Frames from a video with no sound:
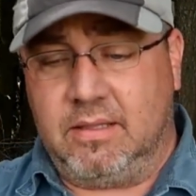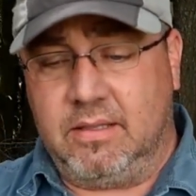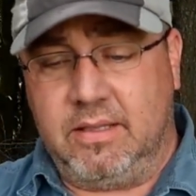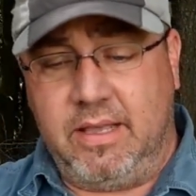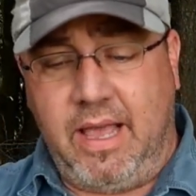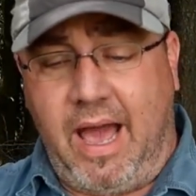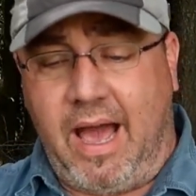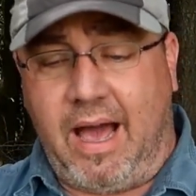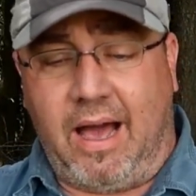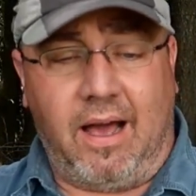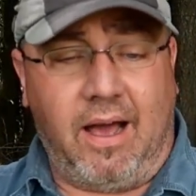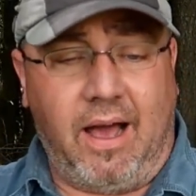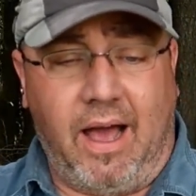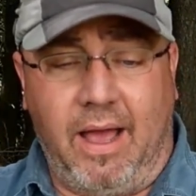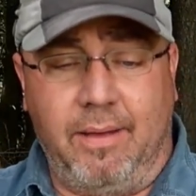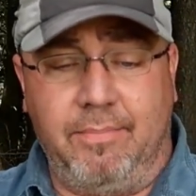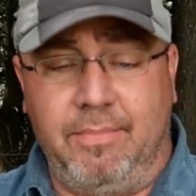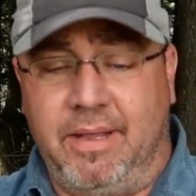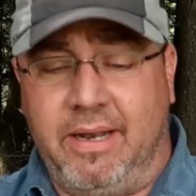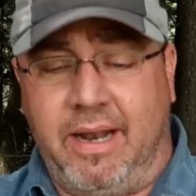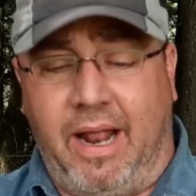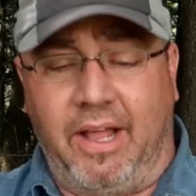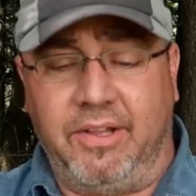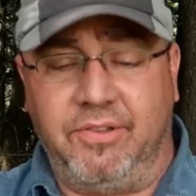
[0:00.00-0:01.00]
Yeah, I
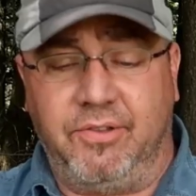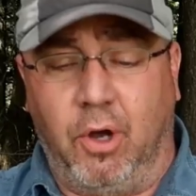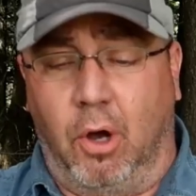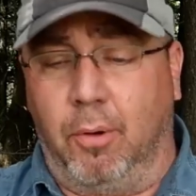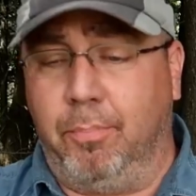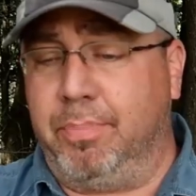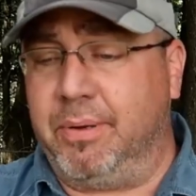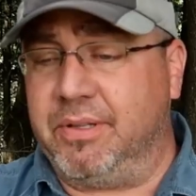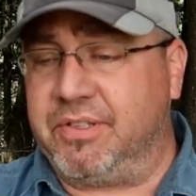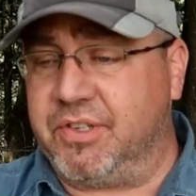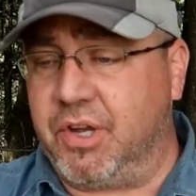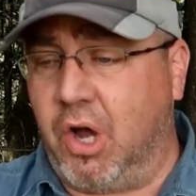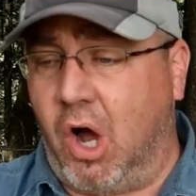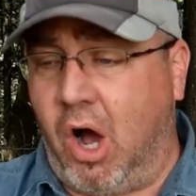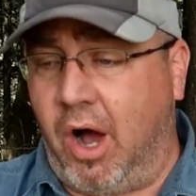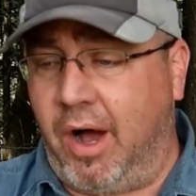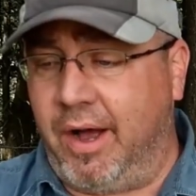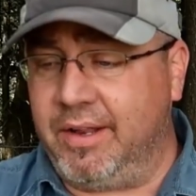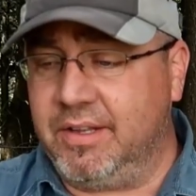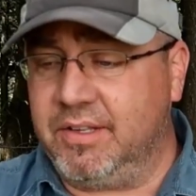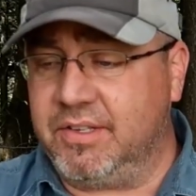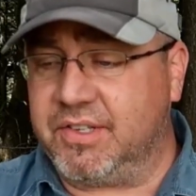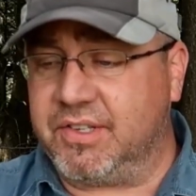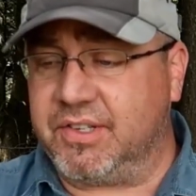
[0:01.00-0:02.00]
mean, I don't
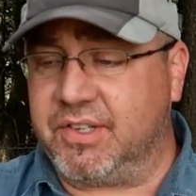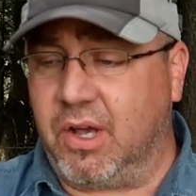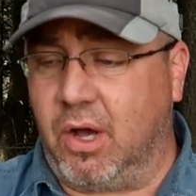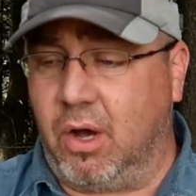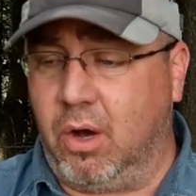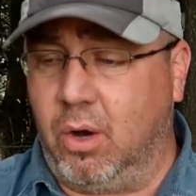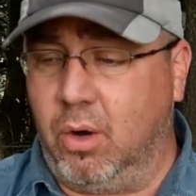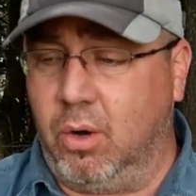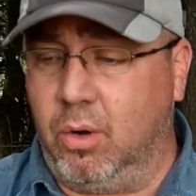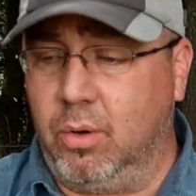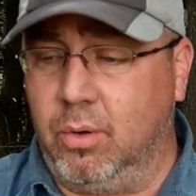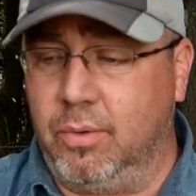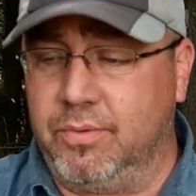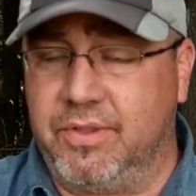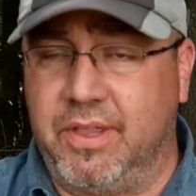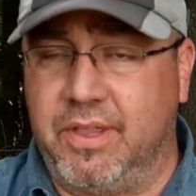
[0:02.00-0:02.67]
baton, so